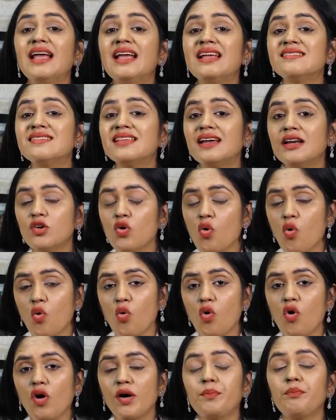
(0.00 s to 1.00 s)

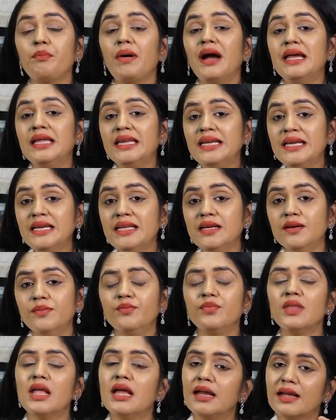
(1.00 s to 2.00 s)
azido or
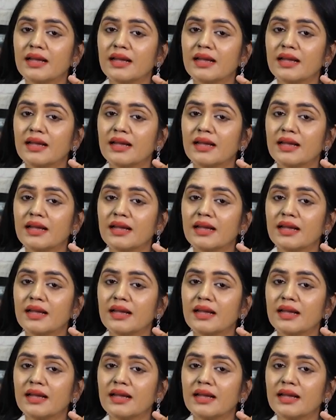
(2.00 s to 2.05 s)
pyridium